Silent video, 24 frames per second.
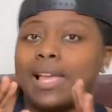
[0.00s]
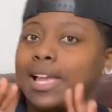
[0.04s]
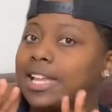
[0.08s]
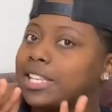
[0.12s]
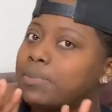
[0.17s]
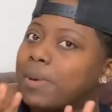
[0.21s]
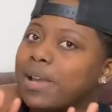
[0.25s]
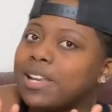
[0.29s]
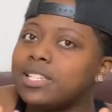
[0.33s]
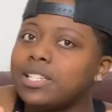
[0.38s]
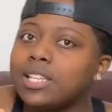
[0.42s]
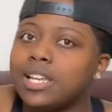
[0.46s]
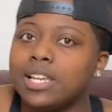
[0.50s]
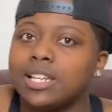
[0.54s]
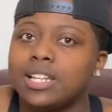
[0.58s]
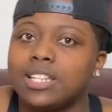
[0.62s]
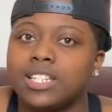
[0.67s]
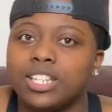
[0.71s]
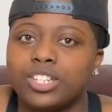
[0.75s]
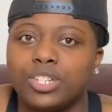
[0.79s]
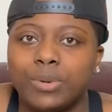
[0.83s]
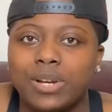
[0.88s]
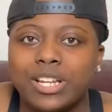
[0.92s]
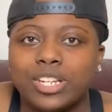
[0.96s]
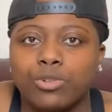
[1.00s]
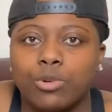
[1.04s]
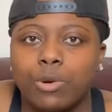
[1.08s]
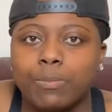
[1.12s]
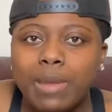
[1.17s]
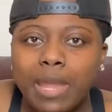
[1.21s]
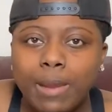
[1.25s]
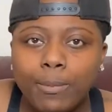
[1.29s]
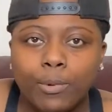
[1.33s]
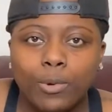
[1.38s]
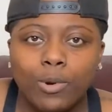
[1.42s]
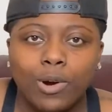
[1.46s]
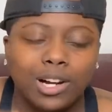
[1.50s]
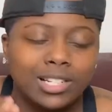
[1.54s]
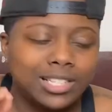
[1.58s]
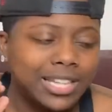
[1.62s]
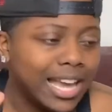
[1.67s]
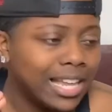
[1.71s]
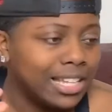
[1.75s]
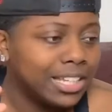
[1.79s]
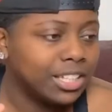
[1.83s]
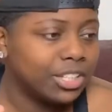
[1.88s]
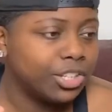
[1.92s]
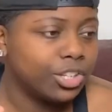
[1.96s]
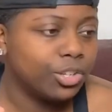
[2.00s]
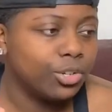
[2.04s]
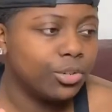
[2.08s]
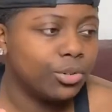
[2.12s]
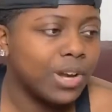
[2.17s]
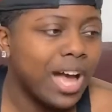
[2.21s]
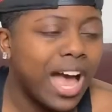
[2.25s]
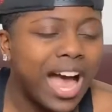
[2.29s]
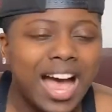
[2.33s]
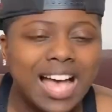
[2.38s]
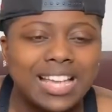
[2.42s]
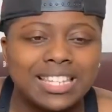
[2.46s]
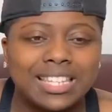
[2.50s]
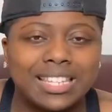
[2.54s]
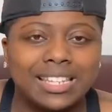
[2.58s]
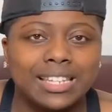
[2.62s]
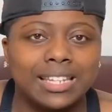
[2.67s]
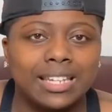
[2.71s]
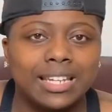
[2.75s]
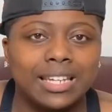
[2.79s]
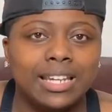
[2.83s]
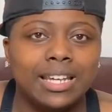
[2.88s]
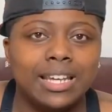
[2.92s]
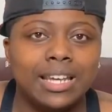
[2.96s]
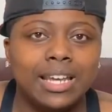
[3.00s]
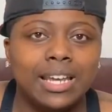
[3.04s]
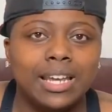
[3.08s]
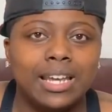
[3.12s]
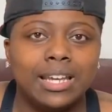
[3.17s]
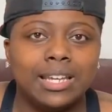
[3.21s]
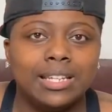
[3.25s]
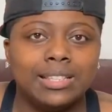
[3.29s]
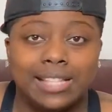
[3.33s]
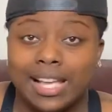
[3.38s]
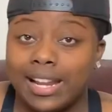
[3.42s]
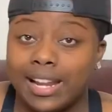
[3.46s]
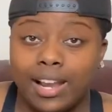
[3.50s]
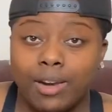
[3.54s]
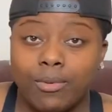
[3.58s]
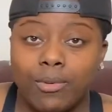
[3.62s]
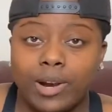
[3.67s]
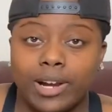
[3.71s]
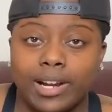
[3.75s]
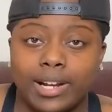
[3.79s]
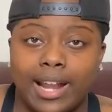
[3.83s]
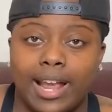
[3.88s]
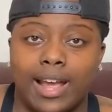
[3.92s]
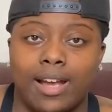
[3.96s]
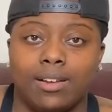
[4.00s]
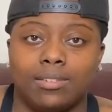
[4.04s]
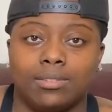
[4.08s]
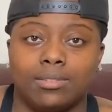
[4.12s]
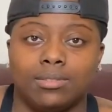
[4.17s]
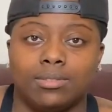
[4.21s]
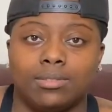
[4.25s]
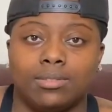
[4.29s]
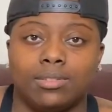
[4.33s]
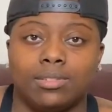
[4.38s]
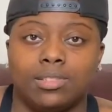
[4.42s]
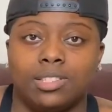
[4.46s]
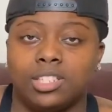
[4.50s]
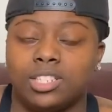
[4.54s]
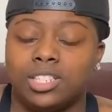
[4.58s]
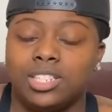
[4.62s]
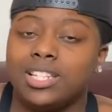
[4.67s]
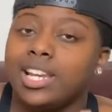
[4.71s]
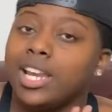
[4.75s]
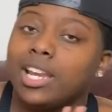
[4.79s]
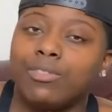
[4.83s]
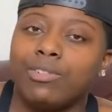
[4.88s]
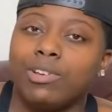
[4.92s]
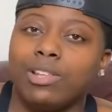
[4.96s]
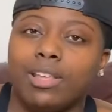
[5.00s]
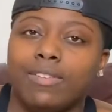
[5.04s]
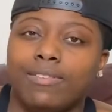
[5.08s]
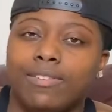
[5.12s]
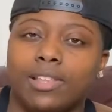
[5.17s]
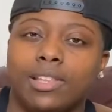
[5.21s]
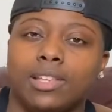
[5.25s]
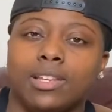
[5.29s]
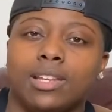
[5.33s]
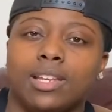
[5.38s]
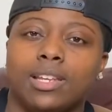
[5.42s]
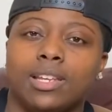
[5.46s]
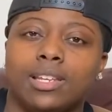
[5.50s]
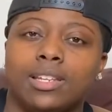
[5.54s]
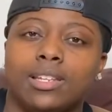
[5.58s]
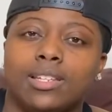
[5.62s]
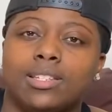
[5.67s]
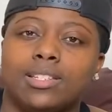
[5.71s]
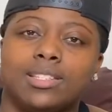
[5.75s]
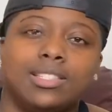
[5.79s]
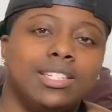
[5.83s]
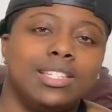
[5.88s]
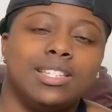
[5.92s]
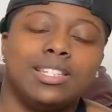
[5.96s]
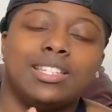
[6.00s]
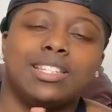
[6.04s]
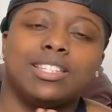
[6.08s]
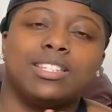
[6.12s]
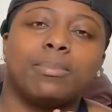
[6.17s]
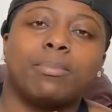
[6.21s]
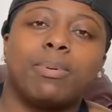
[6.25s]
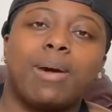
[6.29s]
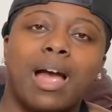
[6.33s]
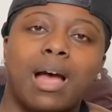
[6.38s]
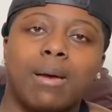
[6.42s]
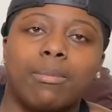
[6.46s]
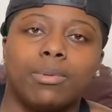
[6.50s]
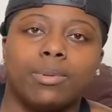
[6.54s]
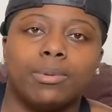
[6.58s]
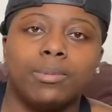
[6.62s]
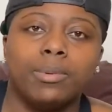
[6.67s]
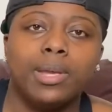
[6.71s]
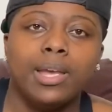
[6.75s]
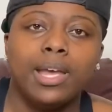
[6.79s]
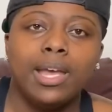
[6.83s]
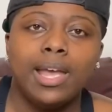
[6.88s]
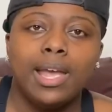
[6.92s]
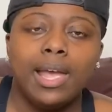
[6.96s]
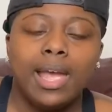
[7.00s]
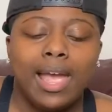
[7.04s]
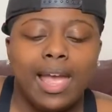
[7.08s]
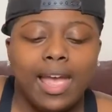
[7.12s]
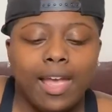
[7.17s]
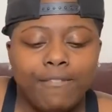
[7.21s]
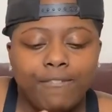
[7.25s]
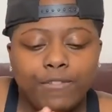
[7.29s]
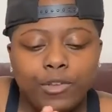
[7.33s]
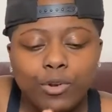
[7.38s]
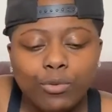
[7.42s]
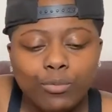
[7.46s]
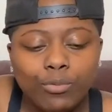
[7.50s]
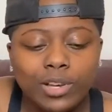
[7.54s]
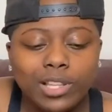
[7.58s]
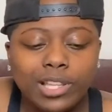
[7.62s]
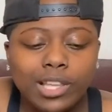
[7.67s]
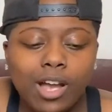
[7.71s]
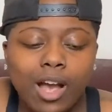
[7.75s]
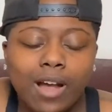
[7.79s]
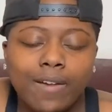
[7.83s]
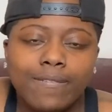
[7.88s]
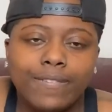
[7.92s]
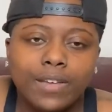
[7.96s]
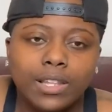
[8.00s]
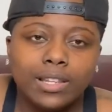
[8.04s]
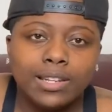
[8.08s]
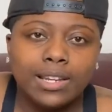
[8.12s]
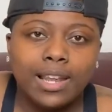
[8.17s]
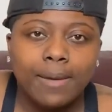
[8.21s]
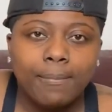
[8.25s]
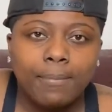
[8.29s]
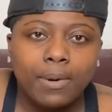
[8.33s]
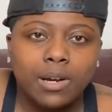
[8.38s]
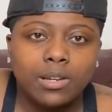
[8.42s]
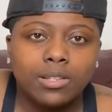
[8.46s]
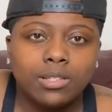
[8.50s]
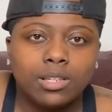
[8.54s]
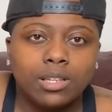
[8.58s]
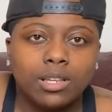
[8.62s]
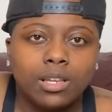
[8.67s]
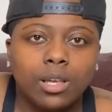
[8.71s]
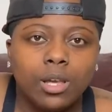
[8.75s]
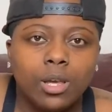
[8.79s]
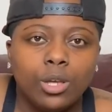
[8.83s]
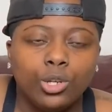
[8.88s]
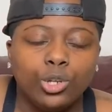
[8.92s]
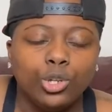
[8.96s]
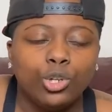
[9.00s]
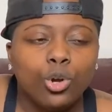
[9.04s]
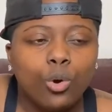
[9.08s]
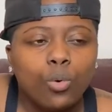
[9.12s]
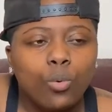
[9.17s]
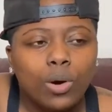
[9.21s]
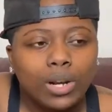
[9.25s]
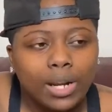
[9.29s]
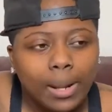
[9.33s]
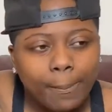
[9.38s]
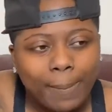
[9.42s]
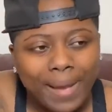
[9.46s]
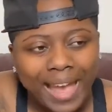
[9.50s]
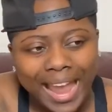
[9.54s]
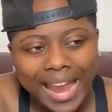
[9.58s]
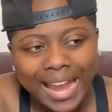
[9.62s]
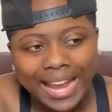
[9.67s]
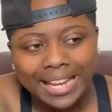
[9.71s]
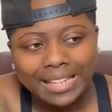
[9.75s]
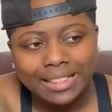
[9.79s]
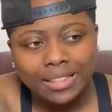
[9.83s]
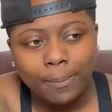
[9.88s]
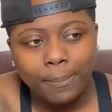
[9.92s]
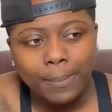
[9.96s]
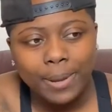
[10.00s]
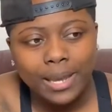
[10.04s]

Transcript: especially in a situation where people are telling you constantly, that ain't working out. She ain't really feeling it. It's a problem. If you really are feeling that person, you don't want to paint the